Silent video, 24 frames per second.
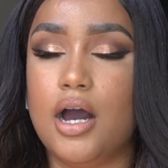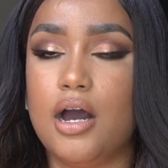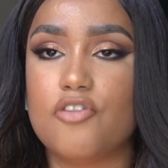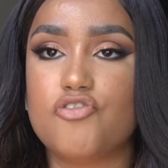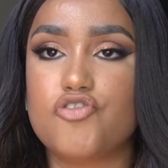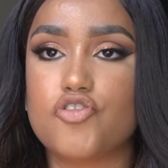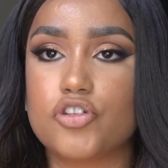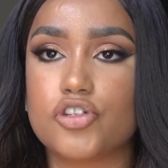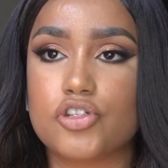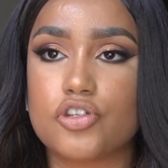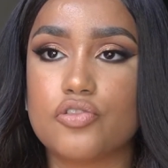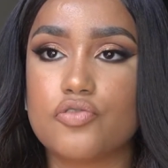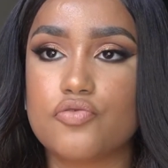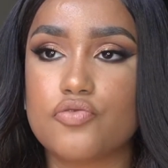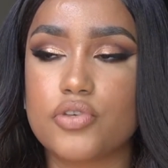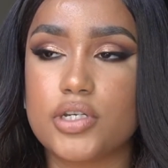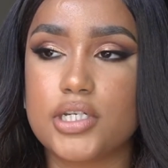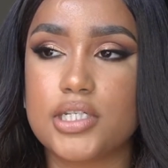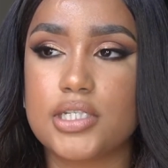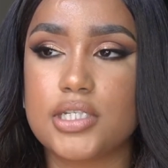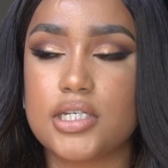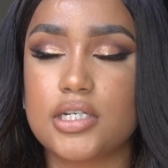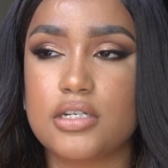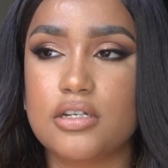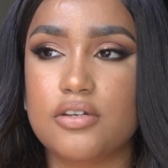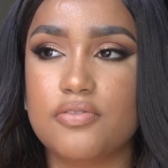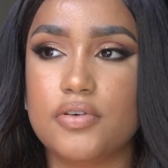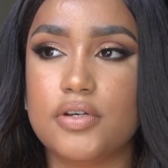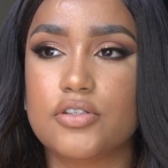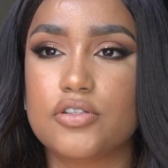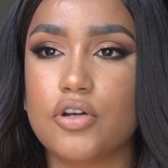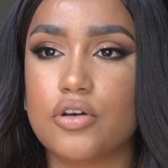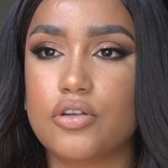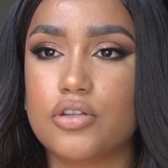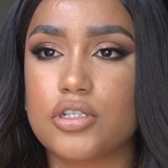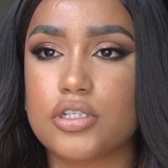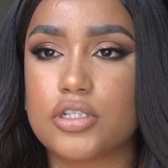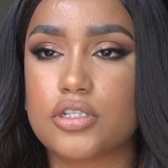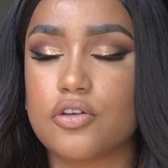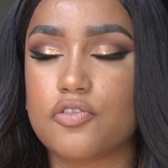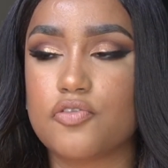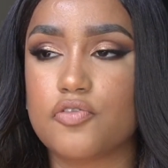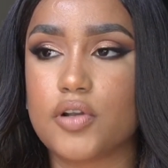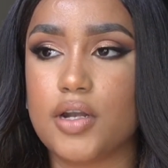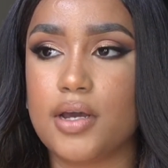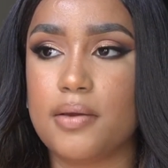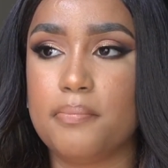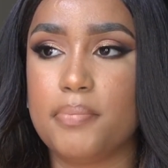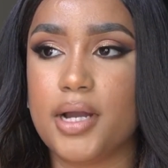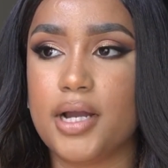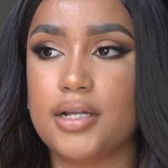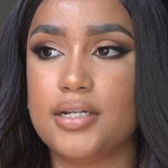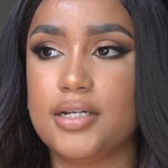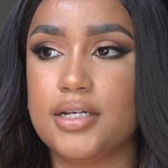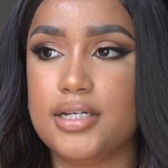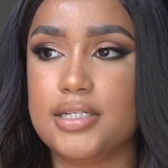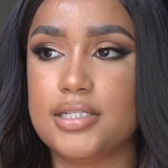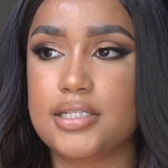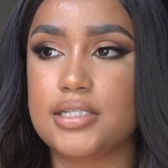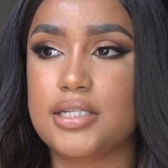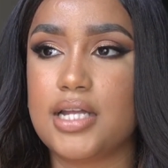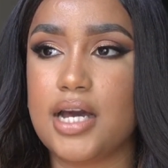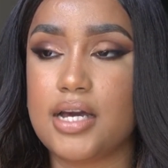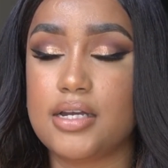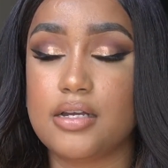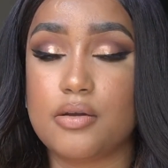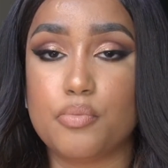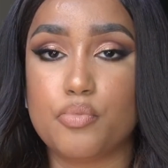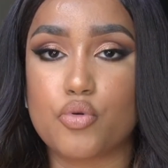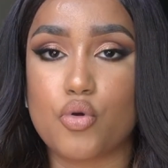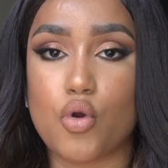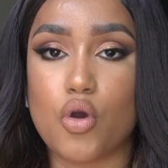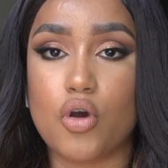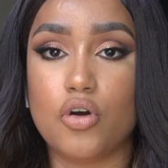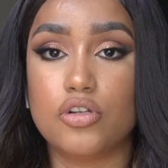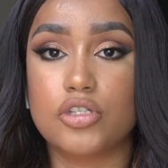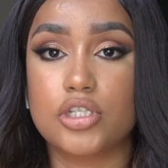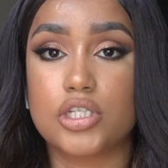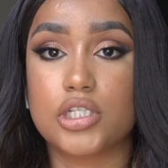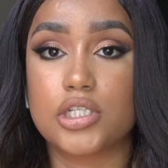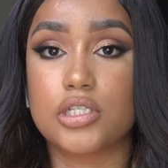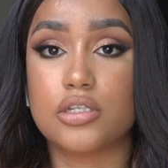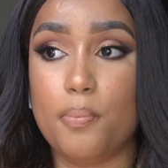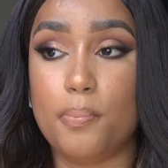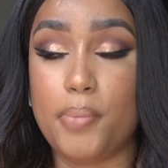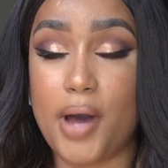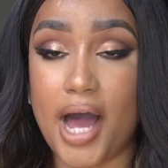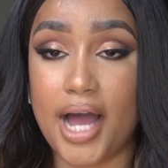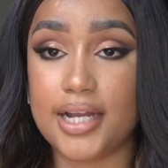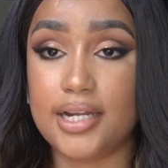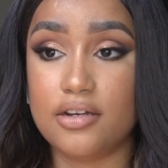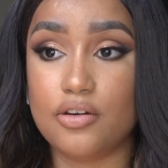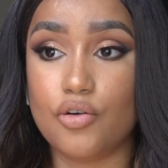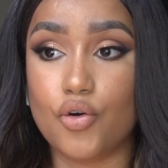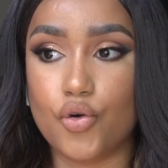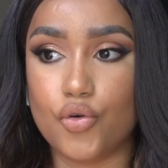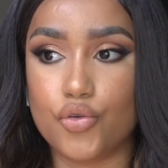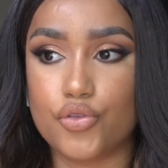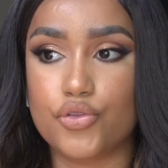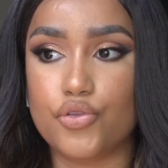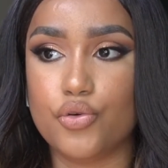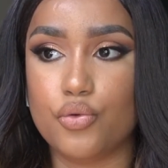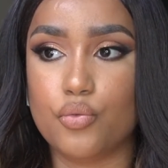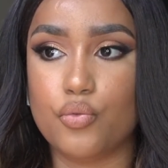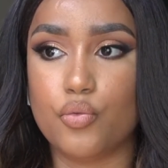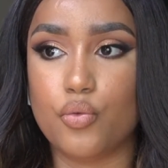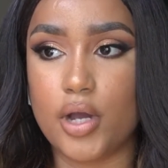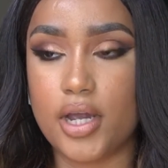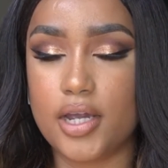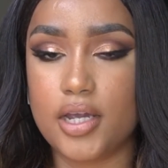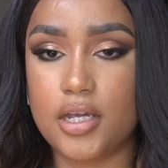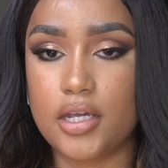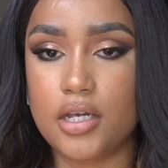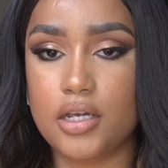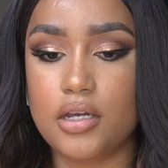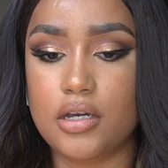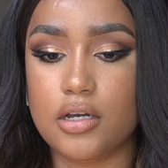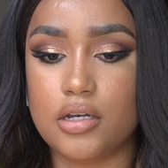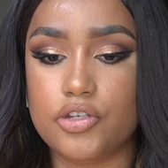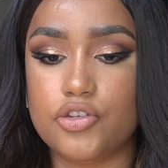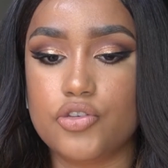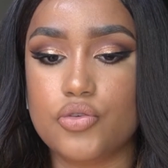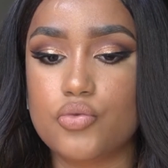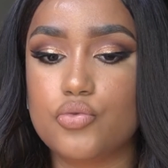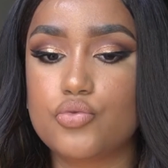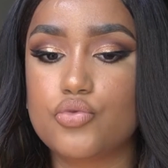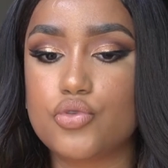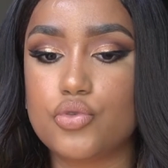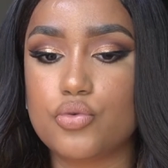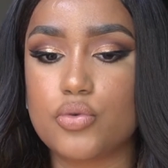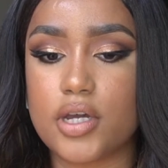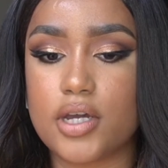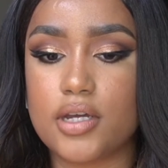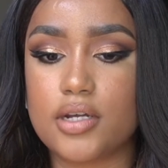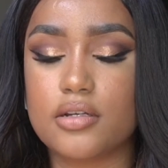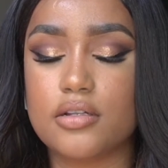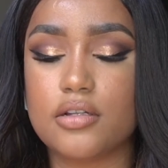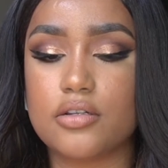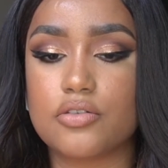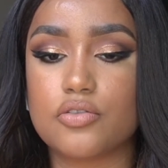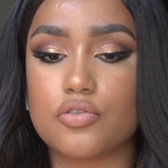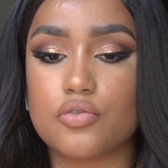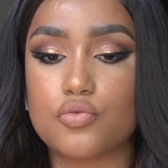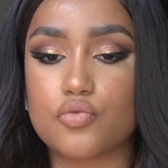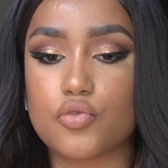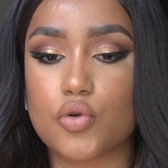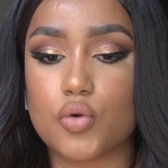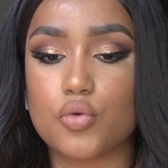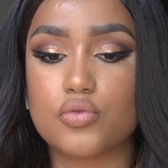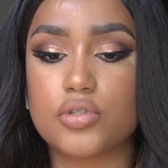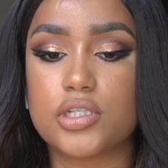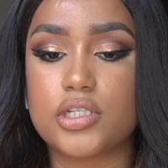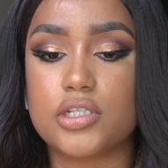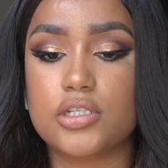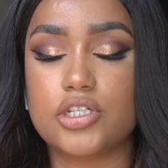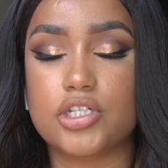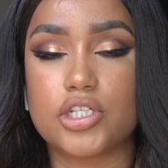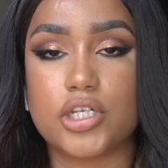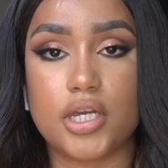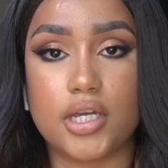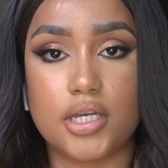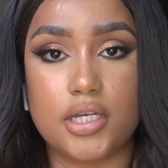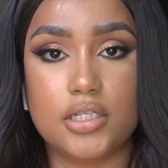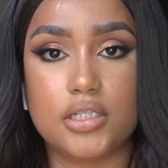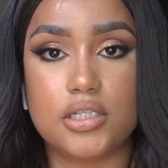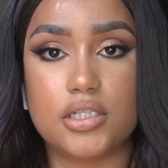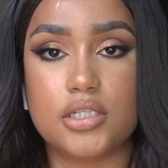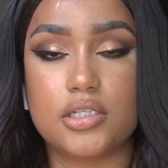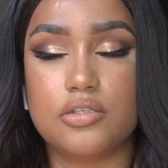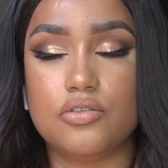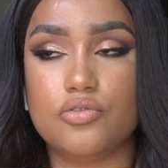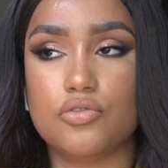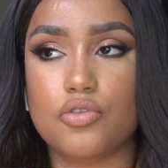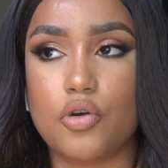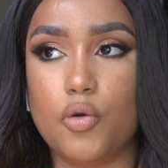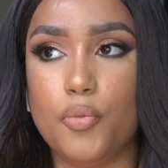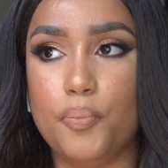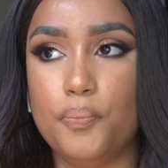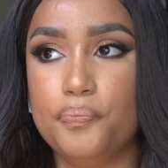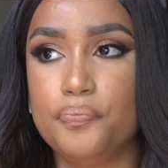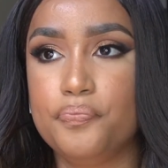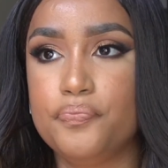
For some reason, even though the Soft Glam palette is not a bronze palette all the way, you do get a little rosy shades, you know,